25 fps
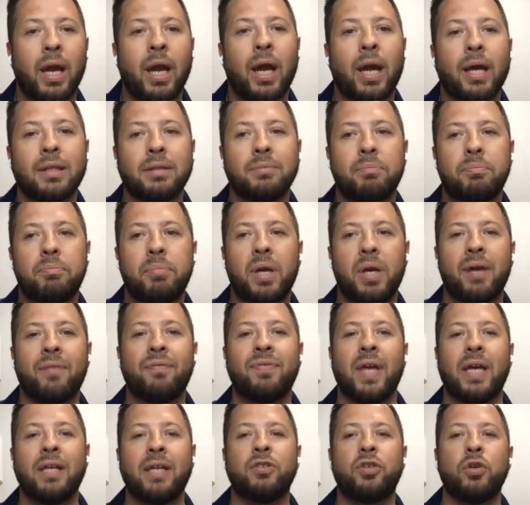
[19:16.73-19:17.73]
And
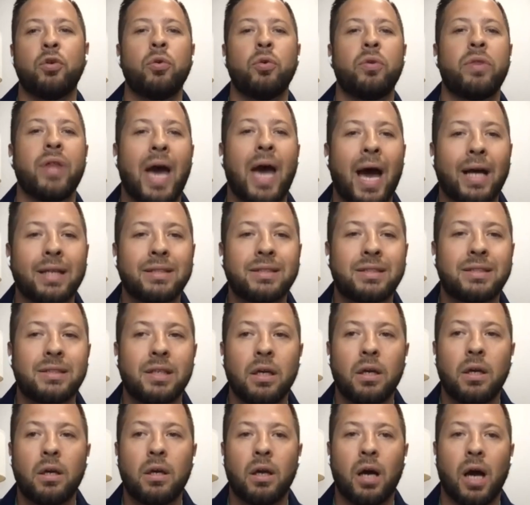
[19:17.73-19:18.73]
if they do that,
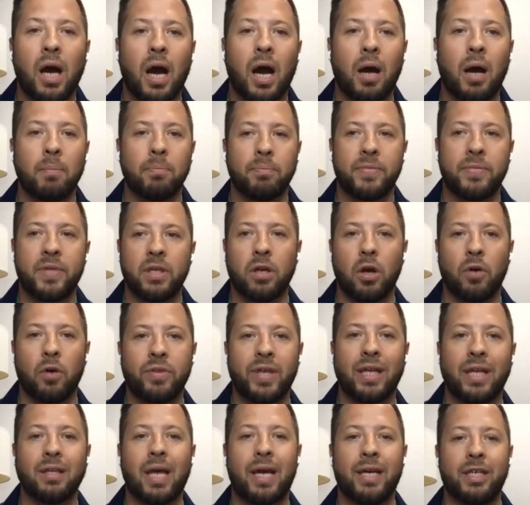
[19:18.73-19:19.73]
um, you know,
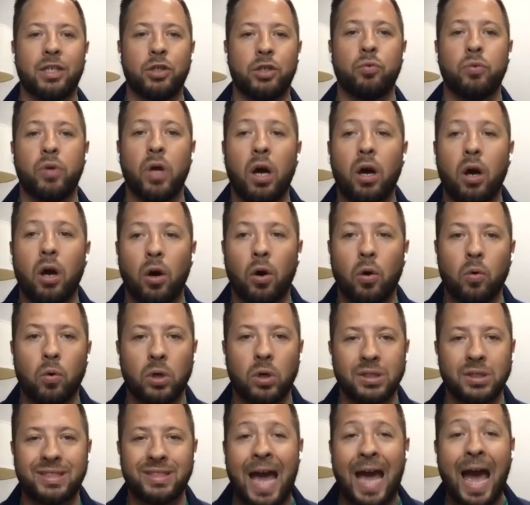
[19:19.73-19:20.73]
they let you know
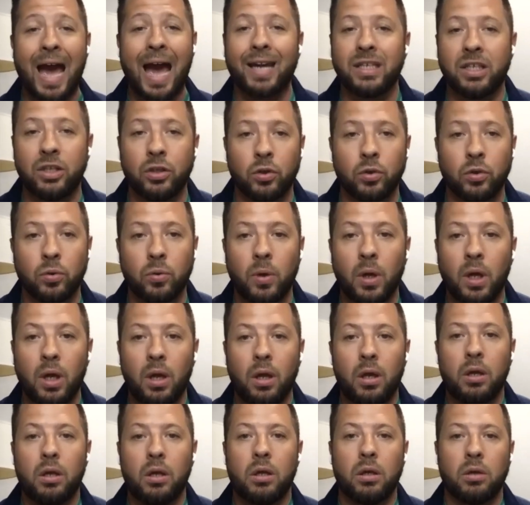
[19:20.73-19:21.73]
or tag you,
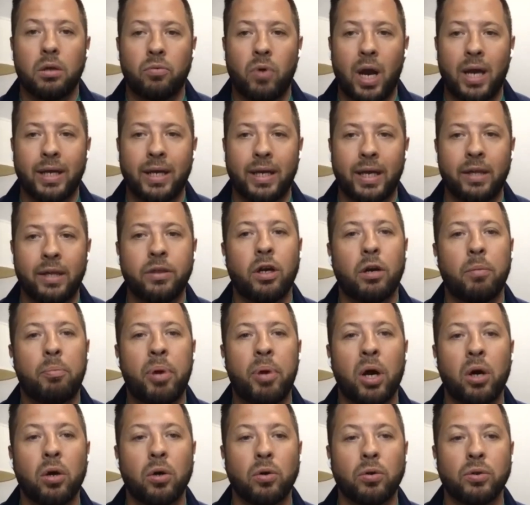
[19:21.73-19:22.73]
right, in their
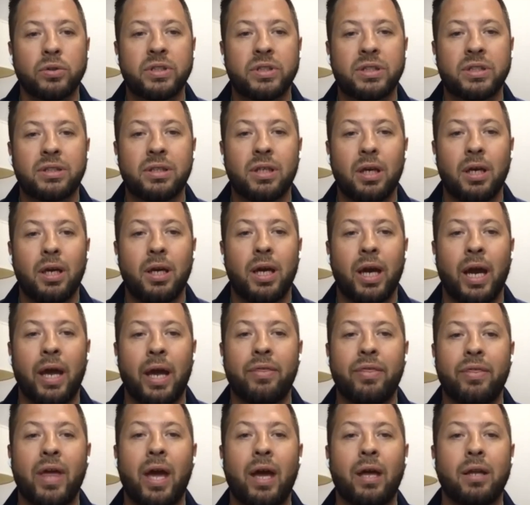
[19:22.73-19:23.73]
post.
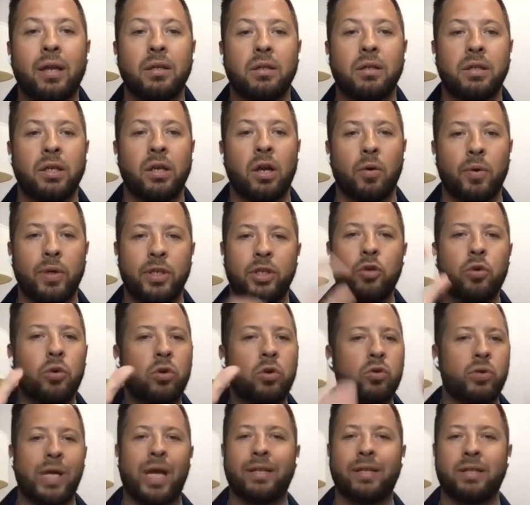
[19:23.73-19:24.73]
And then, you know, and you
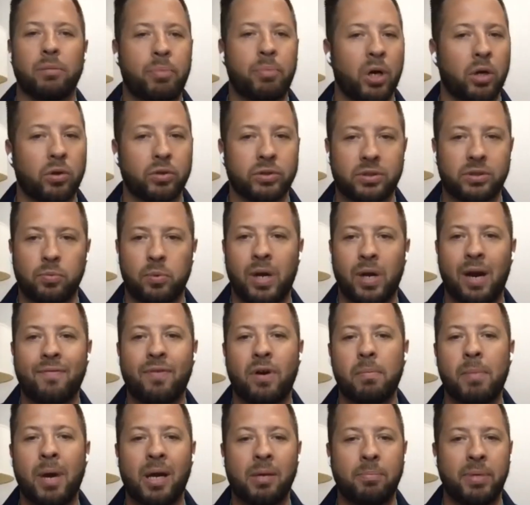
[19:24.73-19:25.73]
create the post,
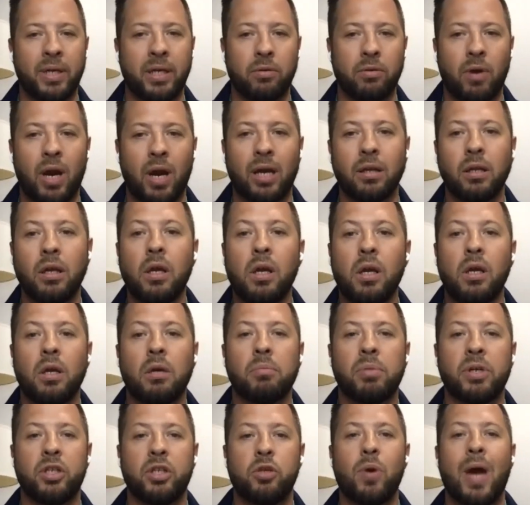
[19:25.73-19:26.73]
whatever it might be, right?
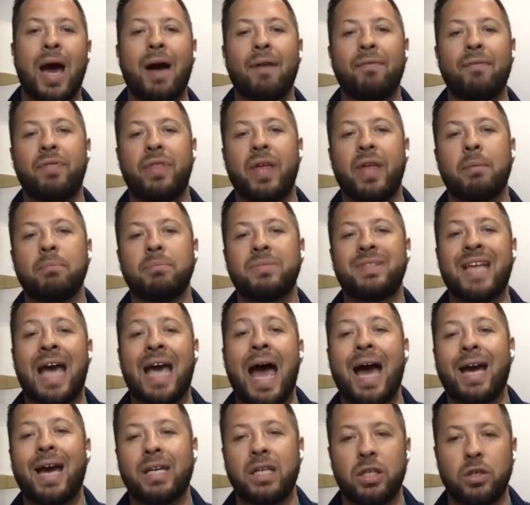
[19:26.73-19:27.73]
But you have them
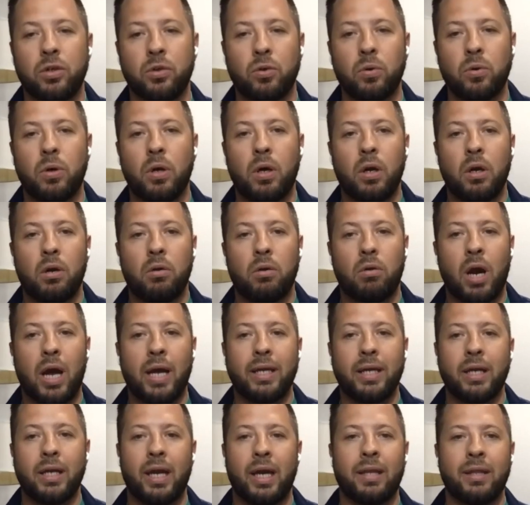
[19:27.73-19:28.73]
tag you,
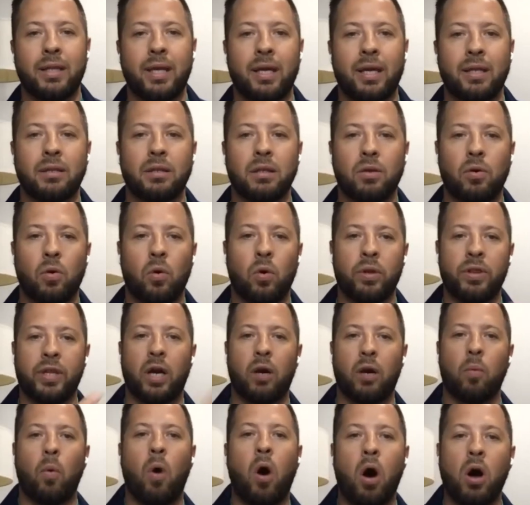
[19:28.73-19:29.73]
right? And then on
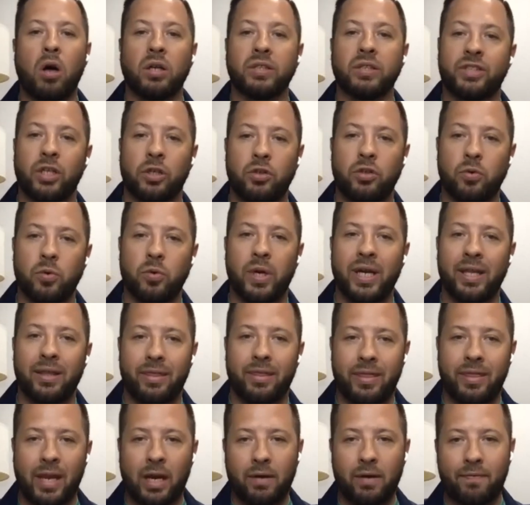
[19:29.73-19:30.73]
their wall, so you hit
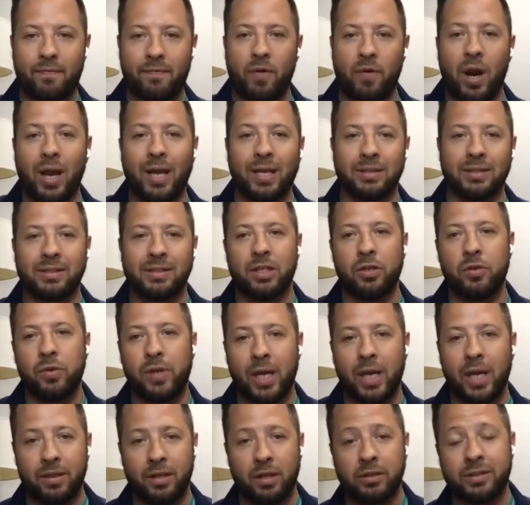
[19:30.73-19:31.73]
their friends and
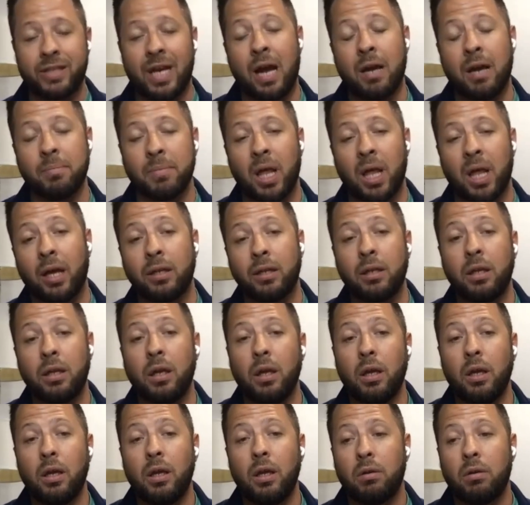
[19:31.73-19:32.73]
you get in their timeline,
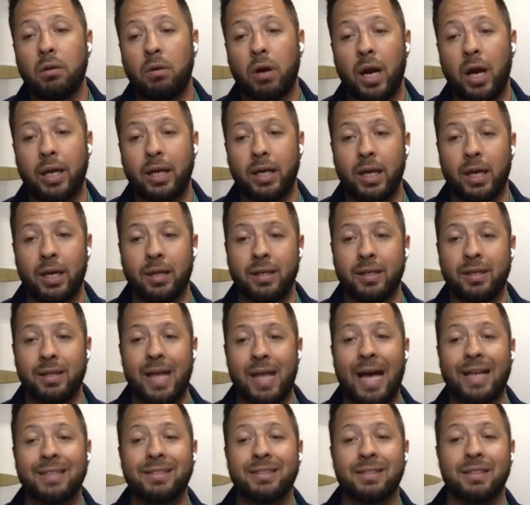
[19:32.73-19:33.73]
right? And
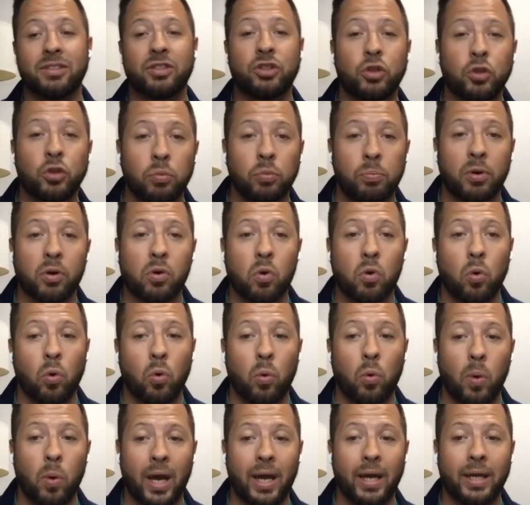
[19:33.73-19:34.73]
then that's a super
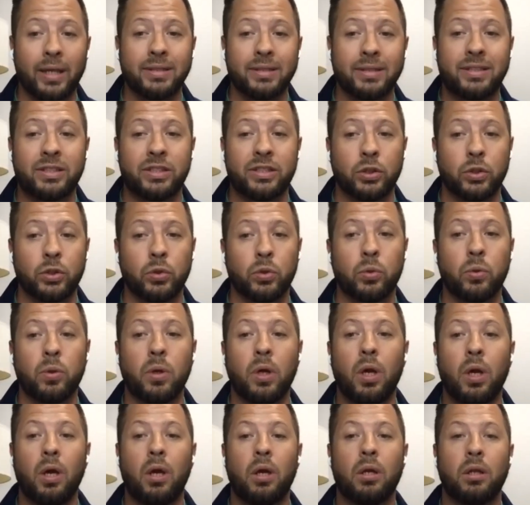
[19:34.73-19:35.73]
cool way to
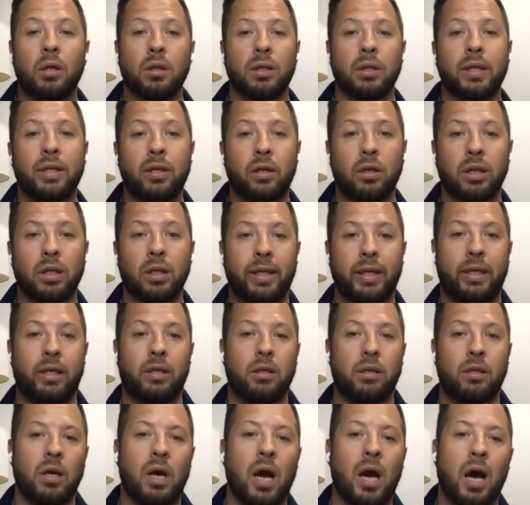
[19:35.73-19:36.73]

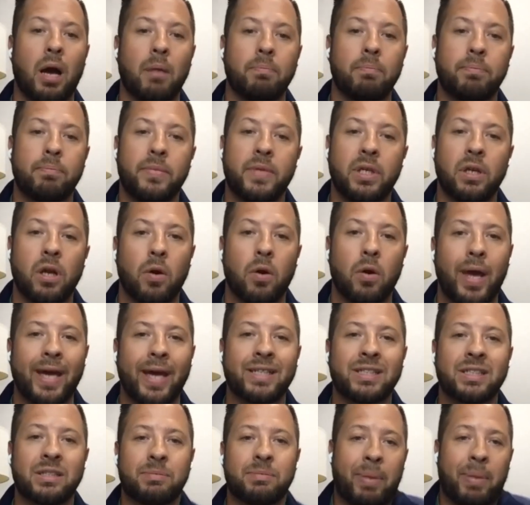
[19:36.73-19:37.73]
literally, um, you know,
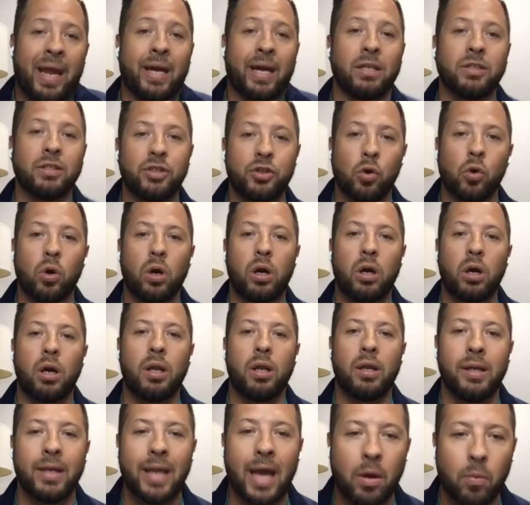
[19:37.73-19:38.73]
expand
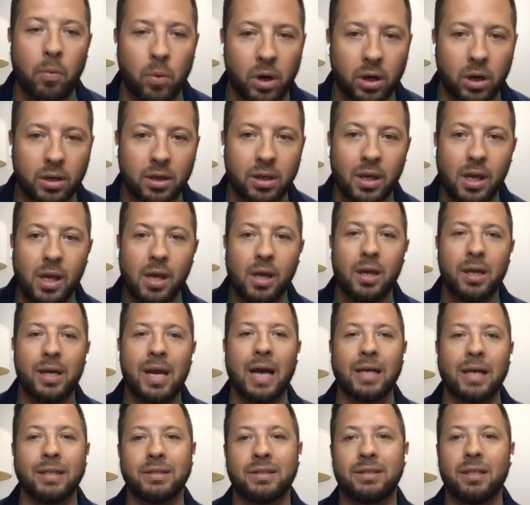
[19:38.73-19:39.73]
your network.
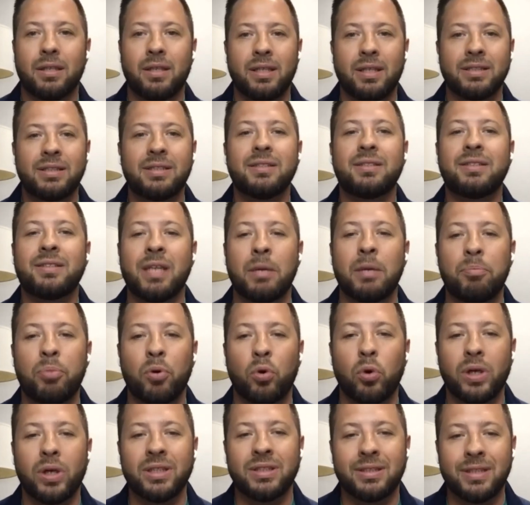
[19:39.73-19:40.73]
Guys, this is
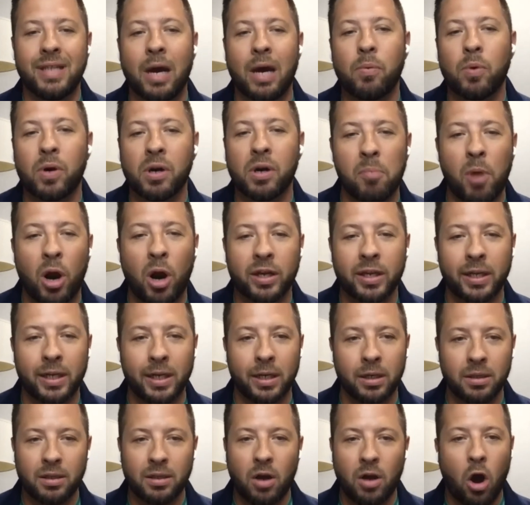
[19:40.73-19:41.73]
simple. It's network
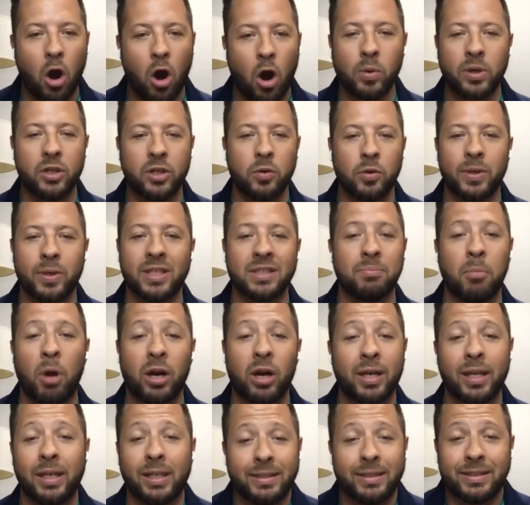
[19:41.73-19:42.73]
marketing. All we're doing is
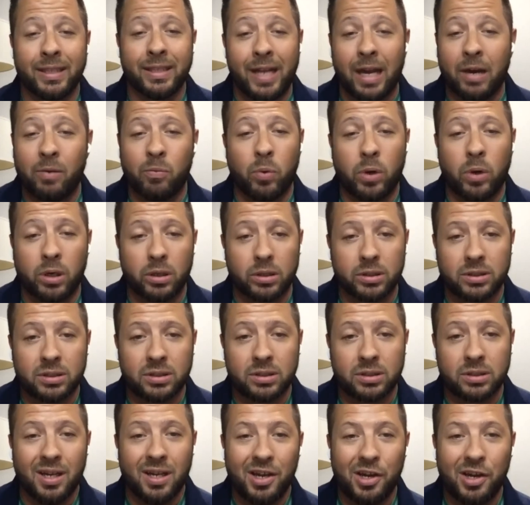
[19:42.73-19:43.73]
marketing to
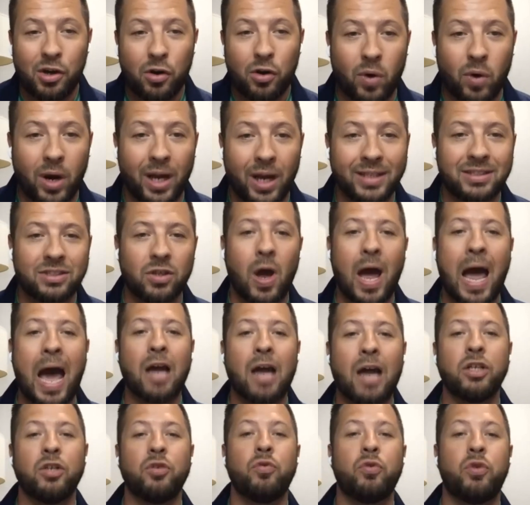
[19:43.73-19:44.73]
networks right? So
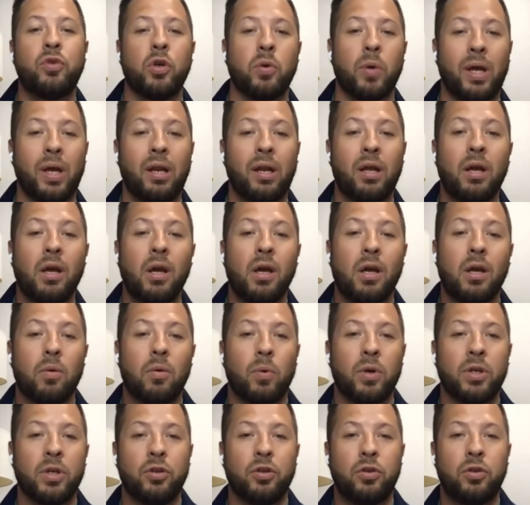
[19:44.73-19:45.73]
how do you do it?
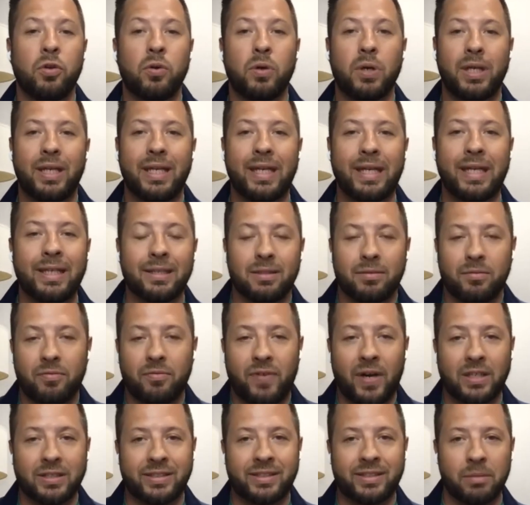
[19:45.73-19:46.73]
Well, you do it eat,
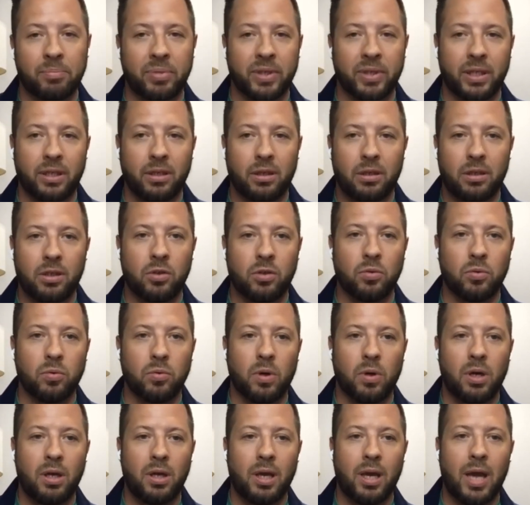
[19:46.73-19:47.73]
very simply.
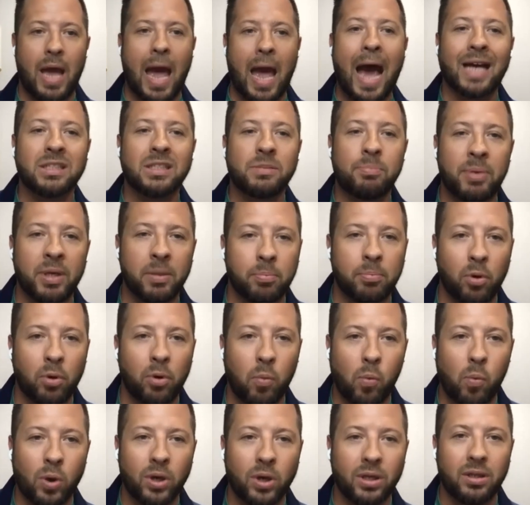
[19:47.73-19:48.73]
You ask
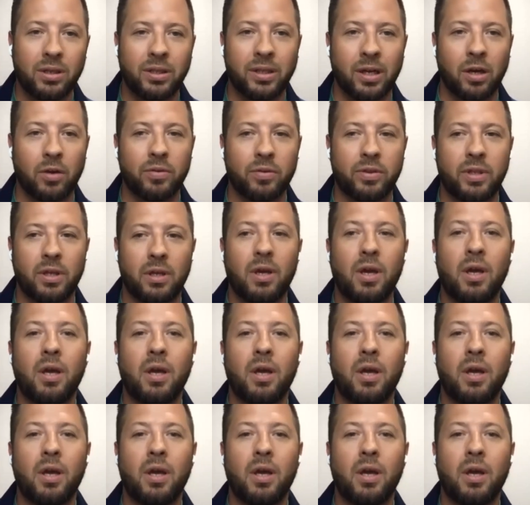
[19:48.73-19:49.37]
people what you know.